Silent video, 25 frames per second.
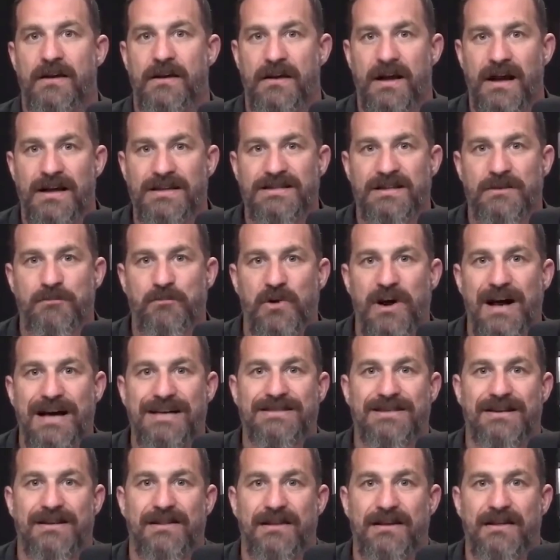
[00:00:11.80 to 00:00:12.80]
Not
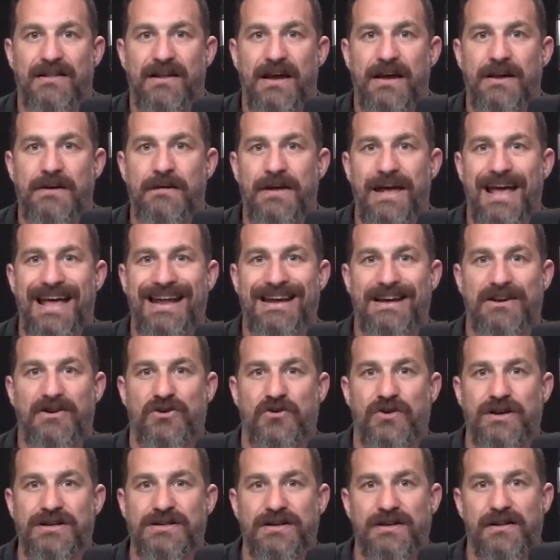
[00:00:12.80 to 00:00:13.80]
surprisingly then, an
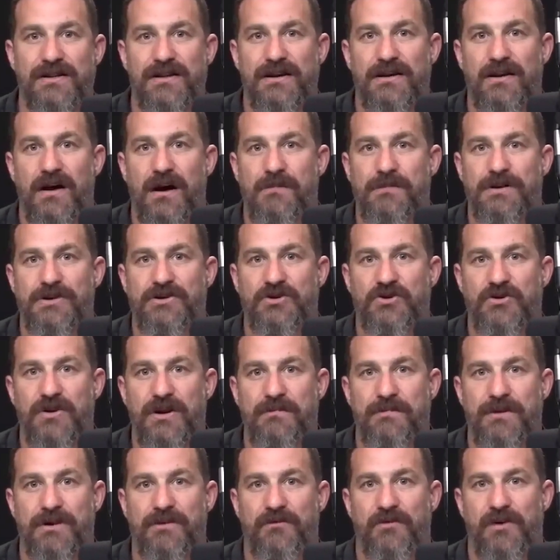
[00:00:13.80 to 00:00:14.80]
increasingly common
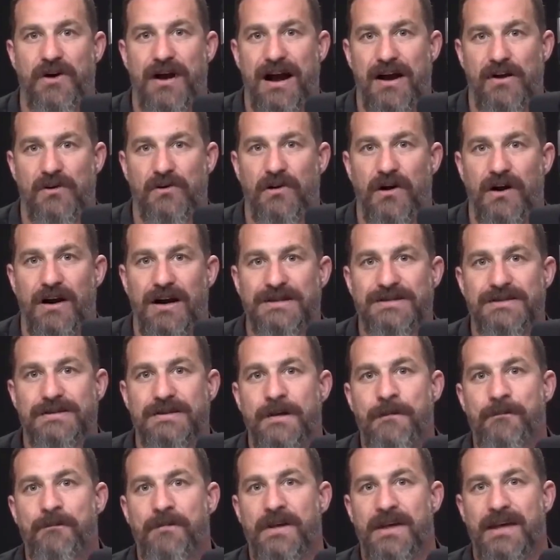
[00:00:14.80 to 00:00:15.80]
treatment for hair loss
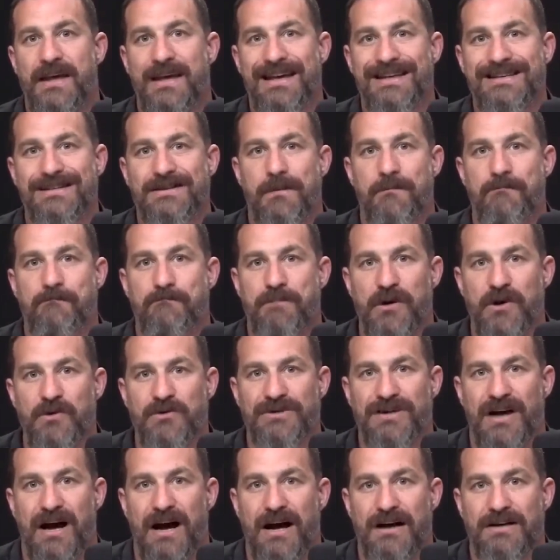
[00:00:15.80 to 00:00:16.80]
is
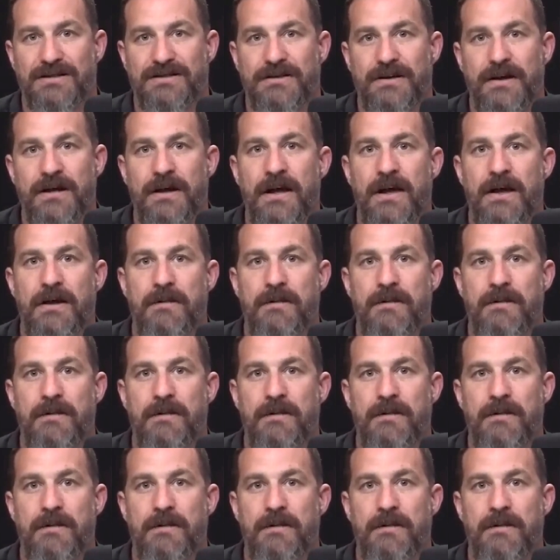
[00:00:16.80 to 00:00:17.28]
Botox.